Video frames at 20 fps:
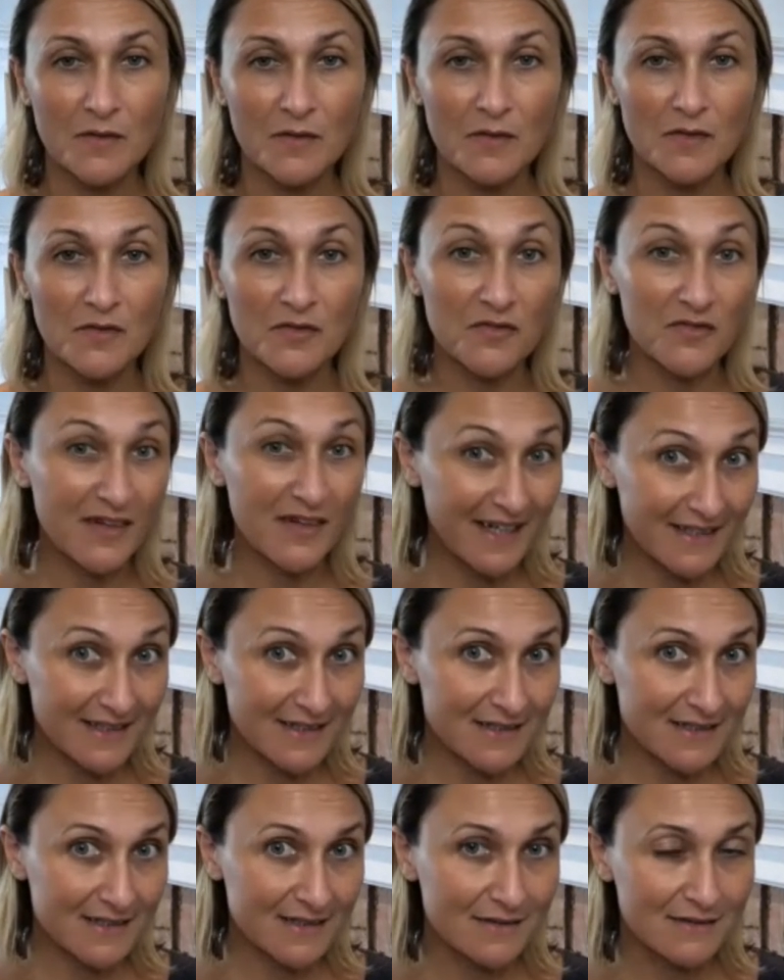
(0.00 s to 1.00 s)

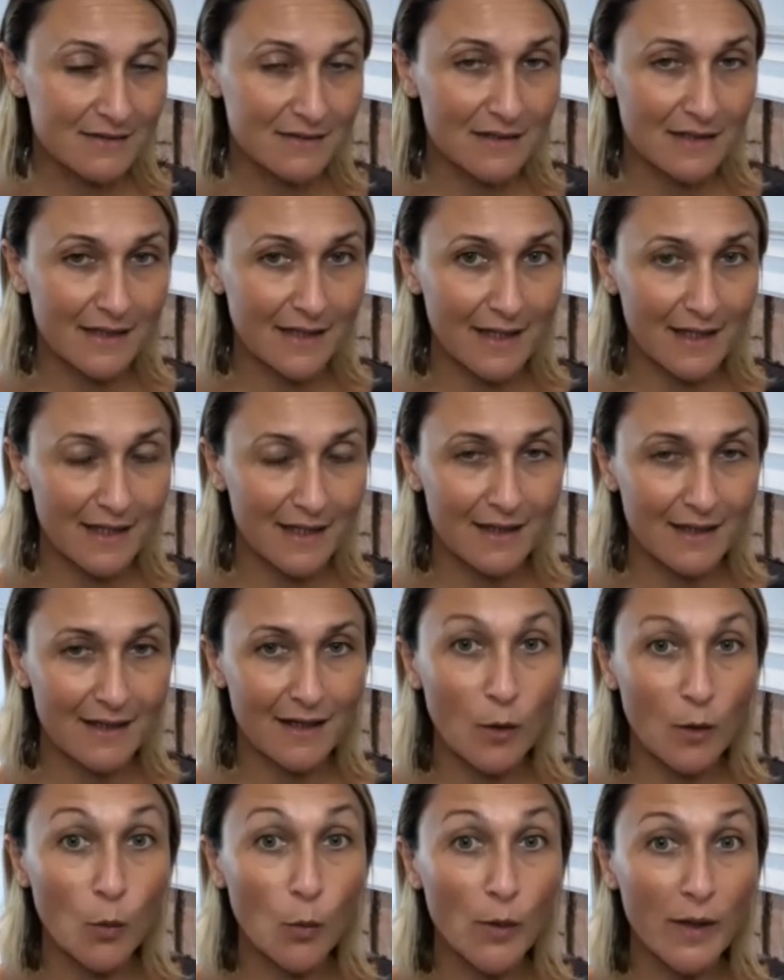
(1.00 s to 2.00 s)
find again
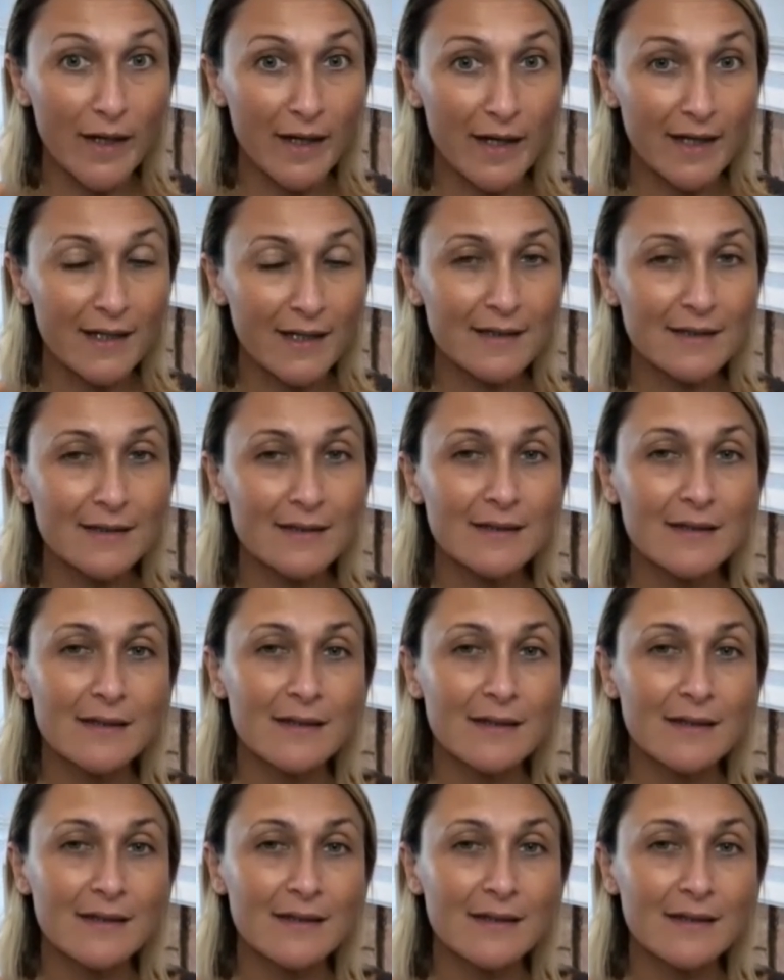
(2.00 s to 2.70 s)
a way